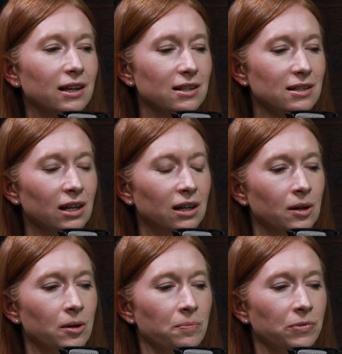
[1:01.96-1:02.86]
is
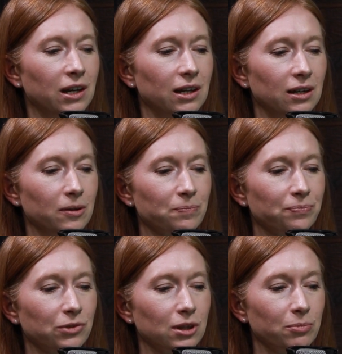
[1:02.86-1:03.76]
the
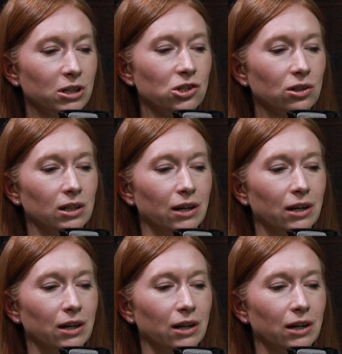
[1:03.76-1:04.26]
blood sugar